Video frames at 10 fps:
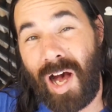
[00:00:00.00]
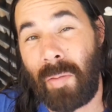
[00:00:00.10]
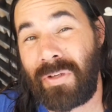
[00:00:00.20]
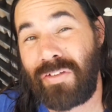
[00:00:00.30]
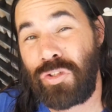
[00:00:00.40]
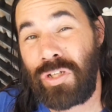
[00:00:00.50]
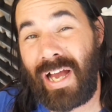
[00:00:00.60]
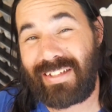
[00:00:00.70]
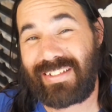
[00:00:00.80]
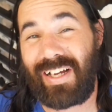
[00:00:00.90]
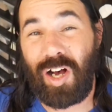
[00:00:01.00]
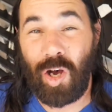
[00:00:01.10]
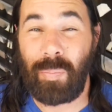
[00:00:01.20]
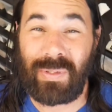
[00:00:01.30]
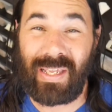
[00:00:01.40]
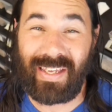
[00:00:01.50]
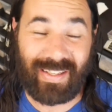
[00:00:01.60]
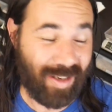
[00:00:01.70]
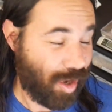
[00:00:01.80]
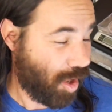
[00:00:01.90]
I'm giving you guys an
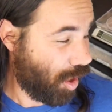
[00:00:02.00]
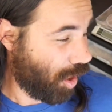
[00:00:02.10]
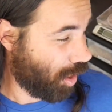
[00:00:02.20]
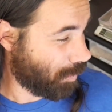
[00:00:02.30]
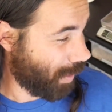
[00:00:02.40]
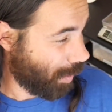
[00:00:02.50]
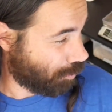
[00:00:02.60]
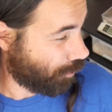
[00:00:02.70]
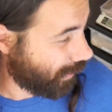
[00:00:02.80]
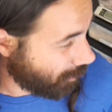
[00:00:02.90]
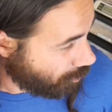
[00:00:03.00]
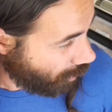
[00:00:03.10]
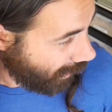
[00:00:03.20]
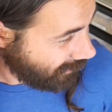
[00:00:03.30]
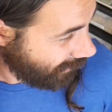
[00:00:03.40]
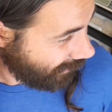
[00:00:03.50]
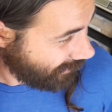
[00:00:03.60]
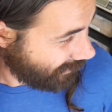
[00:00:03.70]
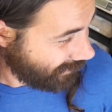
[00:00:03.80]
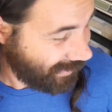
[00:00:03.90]
update on my breeding
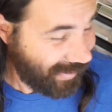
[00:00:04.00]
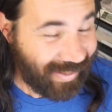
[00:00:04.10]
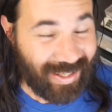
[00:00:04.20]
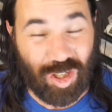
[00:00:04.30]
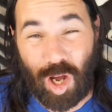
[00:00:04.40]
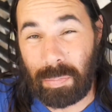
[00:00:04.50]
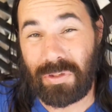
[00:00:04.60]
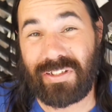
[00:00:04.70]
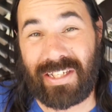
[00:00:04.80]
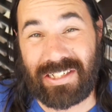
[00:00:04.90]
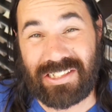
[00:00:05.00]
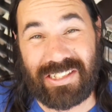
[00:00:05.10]
projects. A couple of things